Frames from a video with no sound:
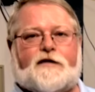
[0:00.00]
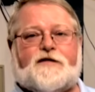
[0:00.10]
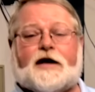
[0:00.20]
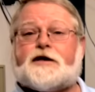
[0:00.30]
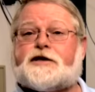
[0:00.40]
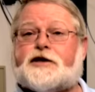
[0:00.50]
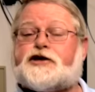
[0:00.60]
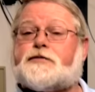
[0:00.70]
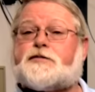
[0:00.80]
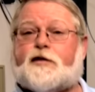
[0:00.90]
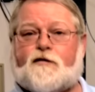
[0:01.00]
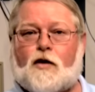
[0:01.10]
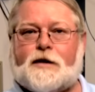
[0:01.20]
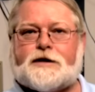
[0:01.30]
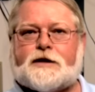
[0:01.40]
affect the system's
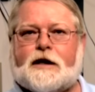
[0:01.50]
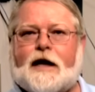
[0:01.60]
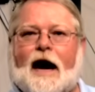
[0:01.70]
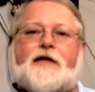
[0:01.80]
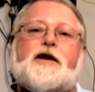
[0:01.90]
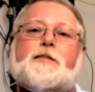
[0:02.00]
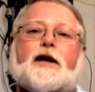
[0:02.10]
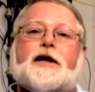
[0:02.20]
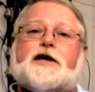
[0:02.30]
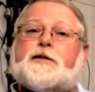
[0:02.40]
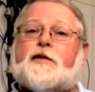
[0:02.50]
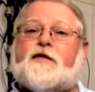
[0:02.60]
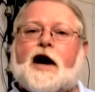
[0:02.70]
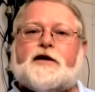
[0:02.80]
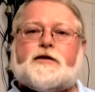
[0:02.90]
performance and the ability to
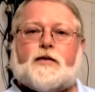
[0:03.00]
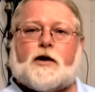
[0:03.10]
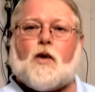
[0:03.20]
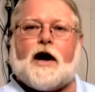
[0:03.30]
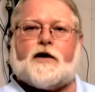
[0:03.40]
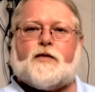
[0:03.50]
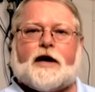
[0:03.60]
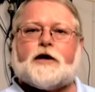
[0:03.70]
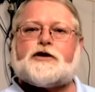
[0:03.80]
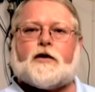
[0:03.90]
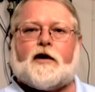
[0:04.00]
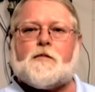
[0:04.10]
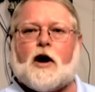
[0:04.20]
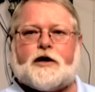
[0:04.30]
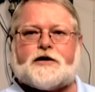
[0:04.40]
provide the required regulatory
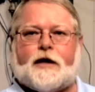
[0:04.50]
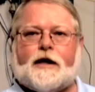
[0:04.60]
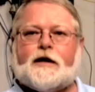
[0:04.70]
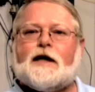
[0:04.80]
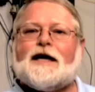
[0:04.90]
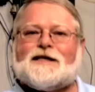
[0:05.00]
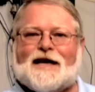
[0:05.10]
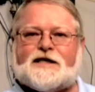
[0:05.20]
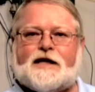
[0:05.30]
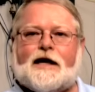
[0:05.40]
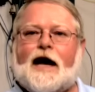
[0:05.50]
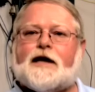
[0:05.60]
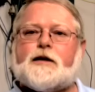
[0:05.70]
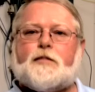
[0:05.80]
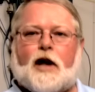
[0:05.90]
monitoring, testing,
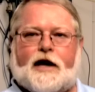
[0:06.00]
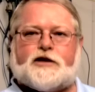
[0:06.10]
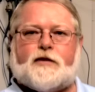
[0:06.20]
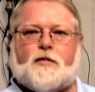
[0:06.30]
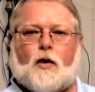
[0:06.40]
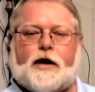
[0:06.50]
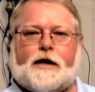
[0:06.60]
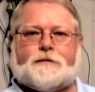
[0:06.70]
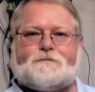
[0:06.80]
and compliance reporting.